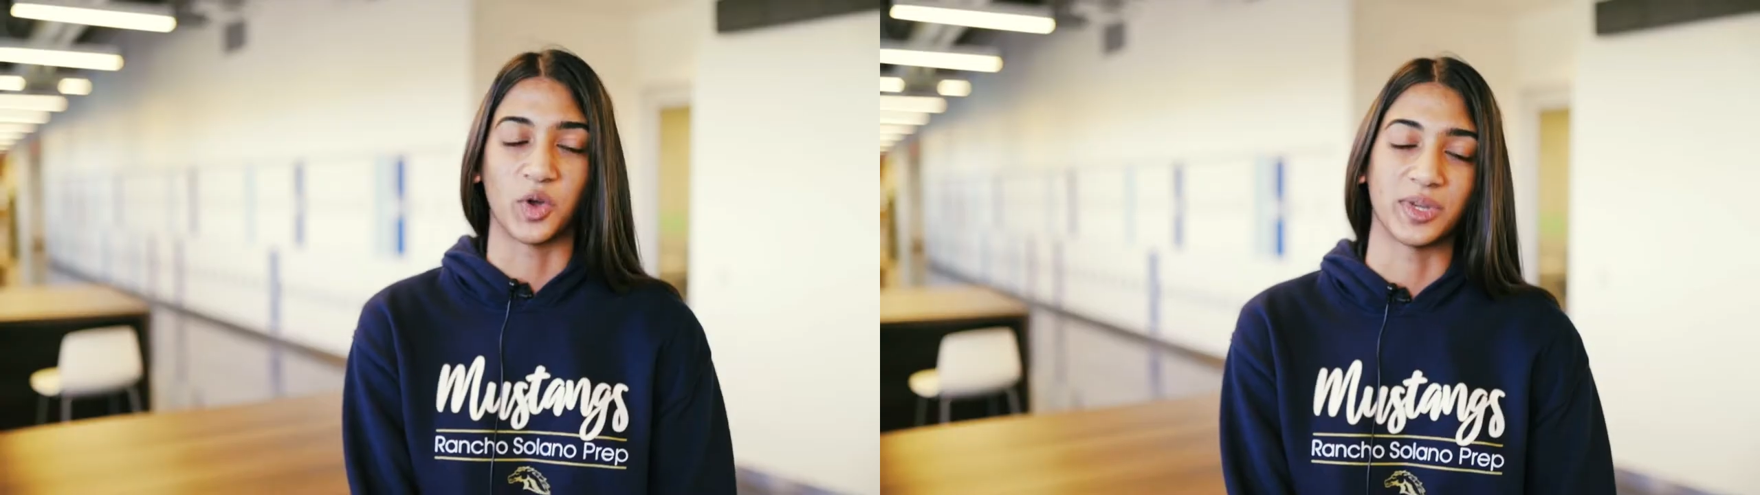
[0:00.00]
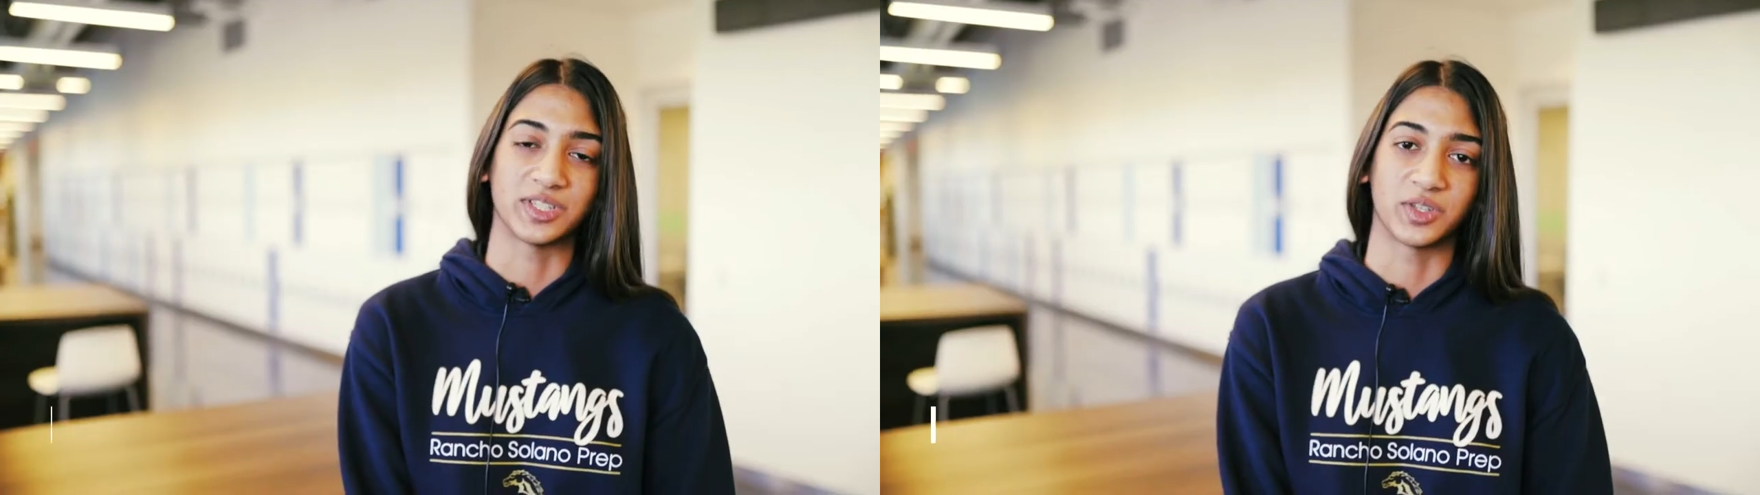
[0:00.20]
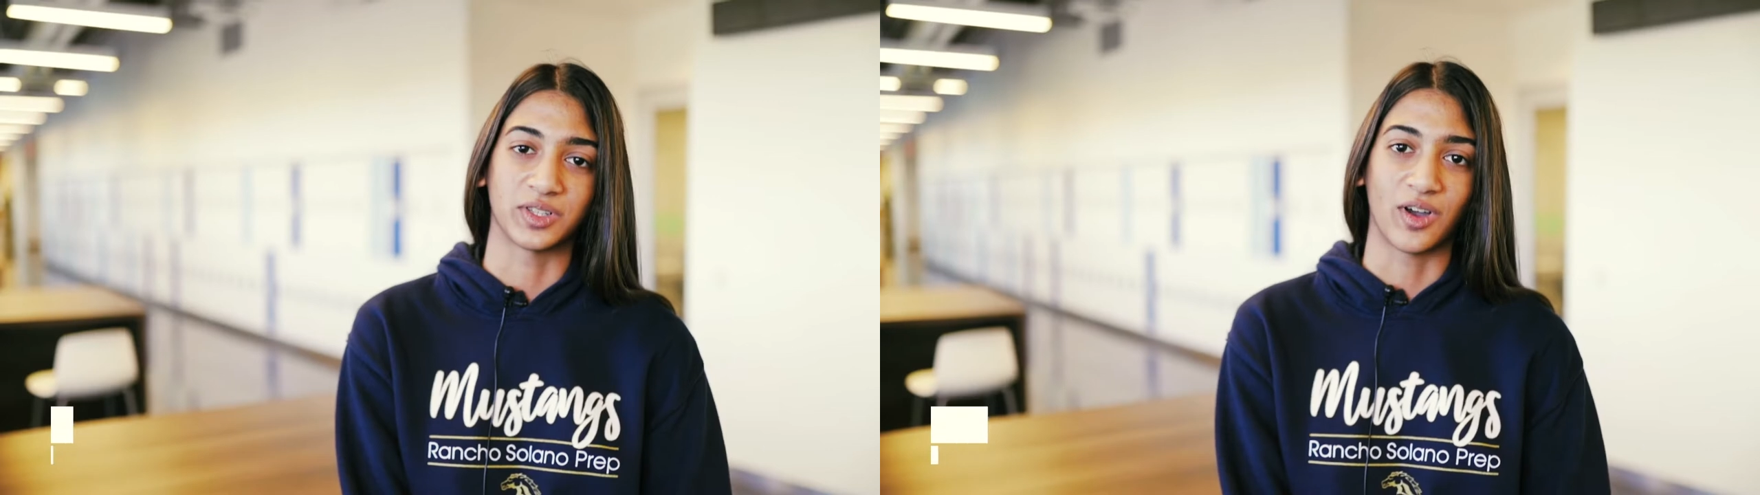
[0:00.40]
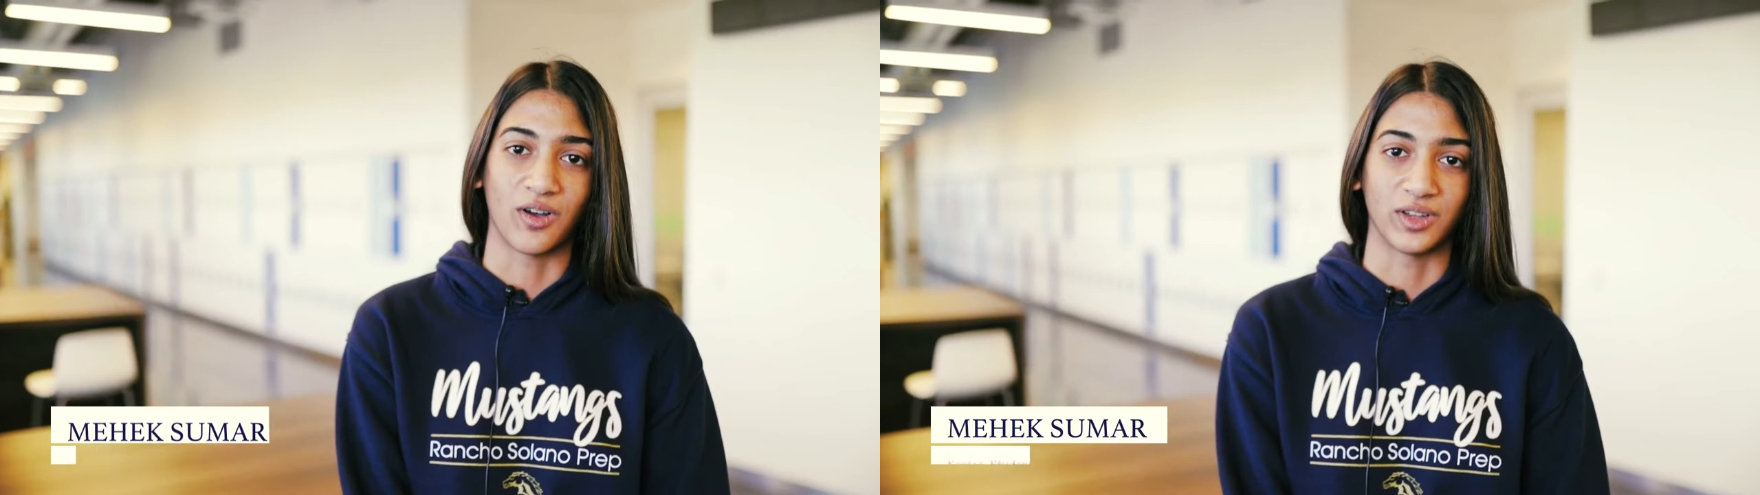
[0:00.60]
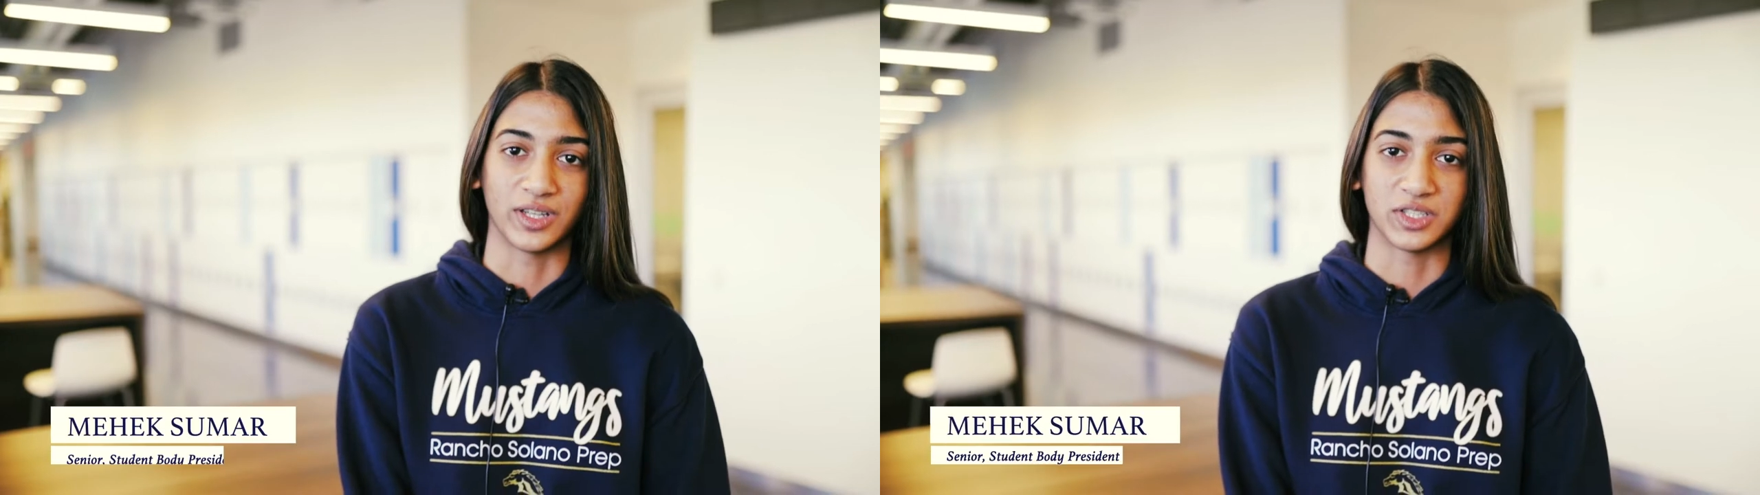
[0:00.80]
hoping to go to
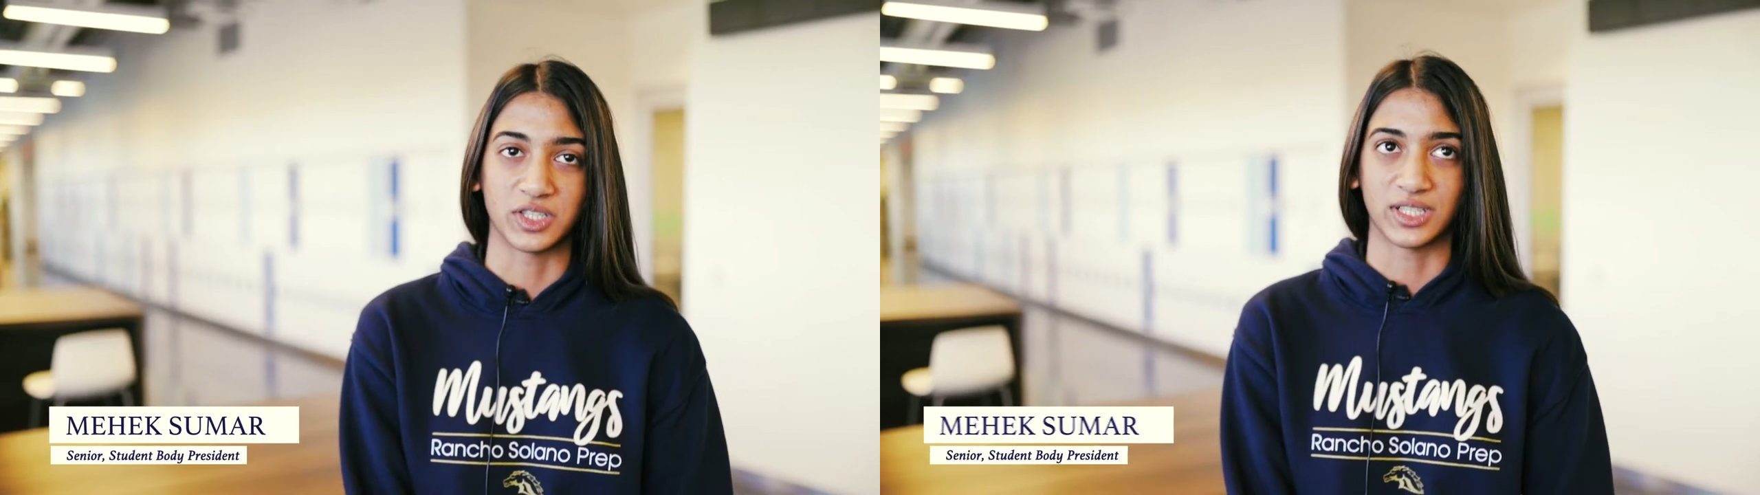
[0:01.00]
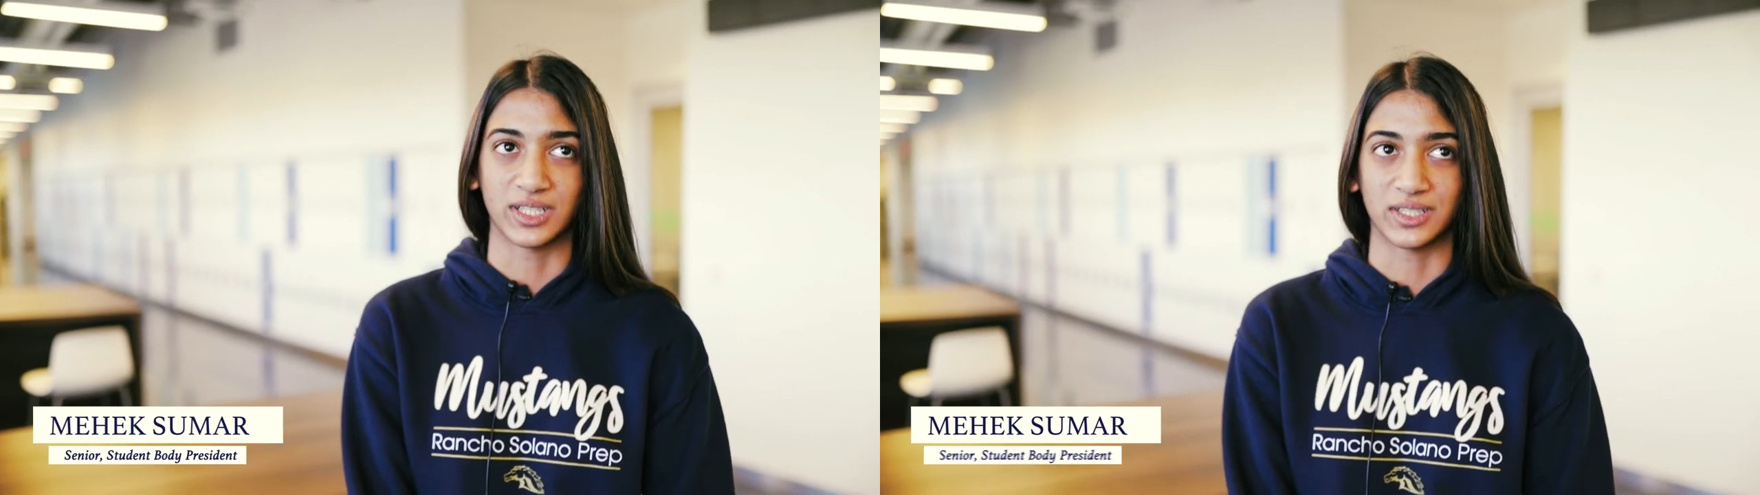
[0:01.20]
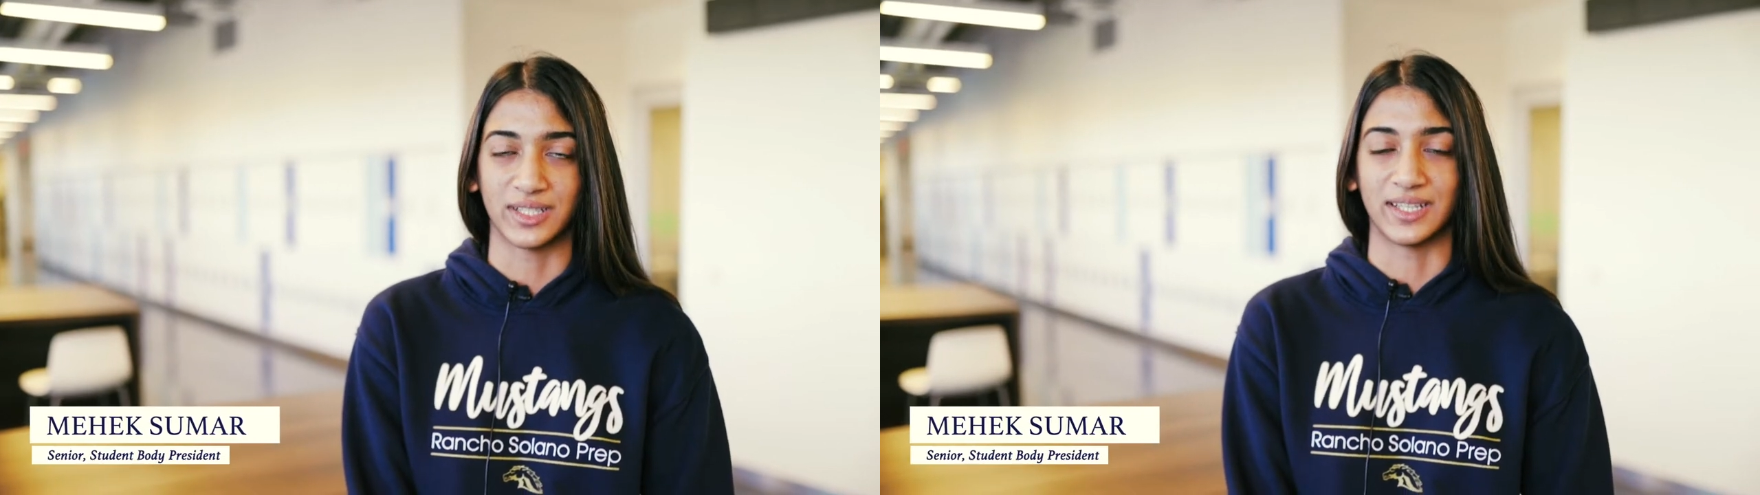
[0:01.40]
college